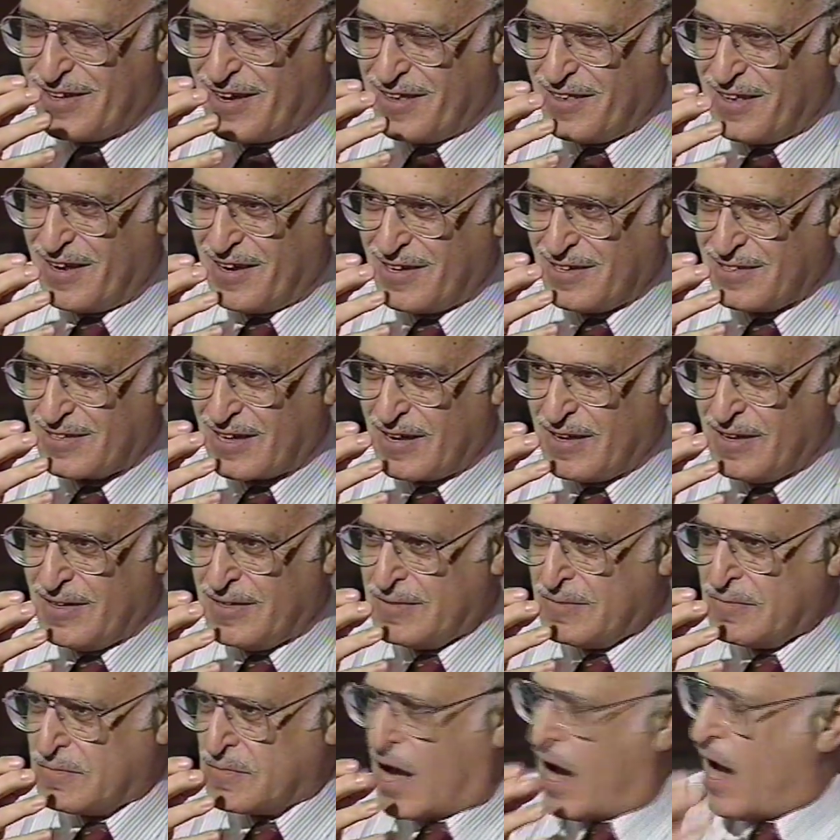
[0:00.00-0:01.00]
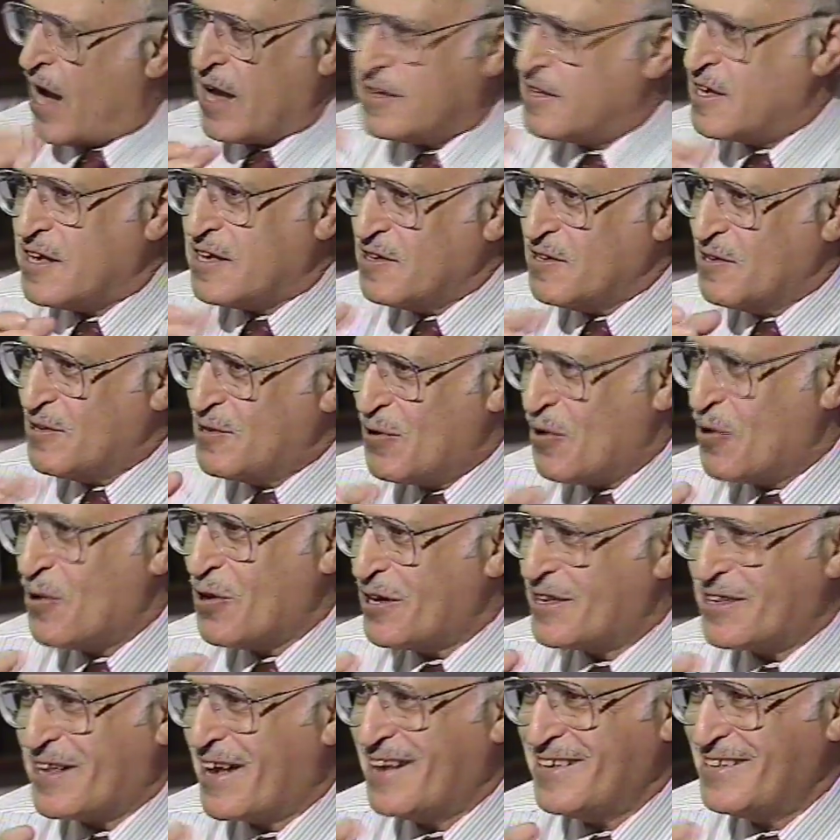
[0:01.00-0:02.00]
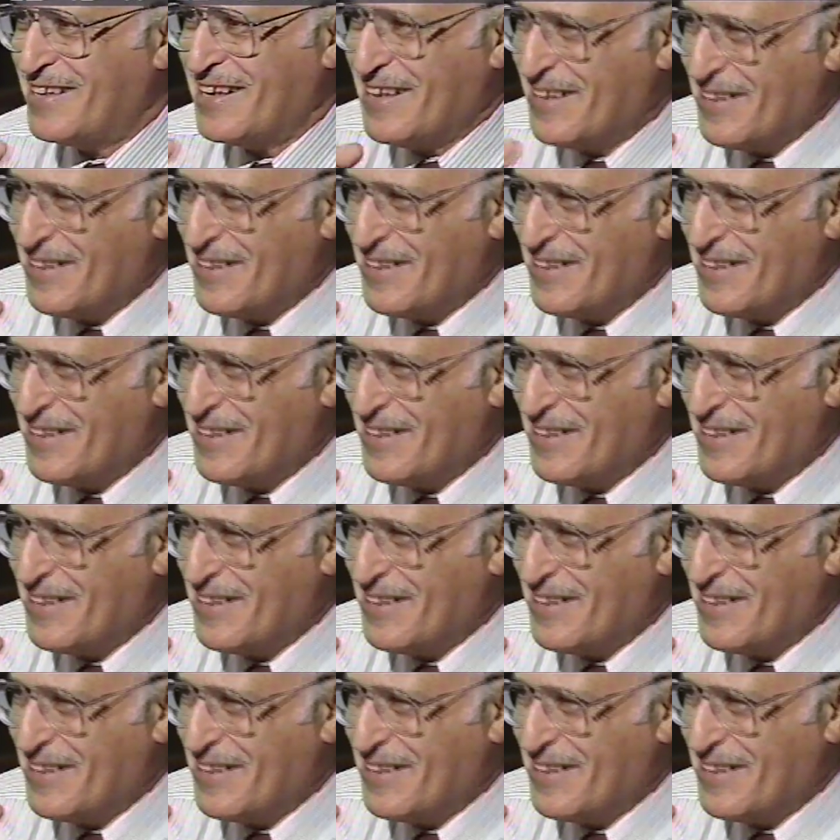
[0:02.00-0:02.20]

and then he said, I didn't do it. That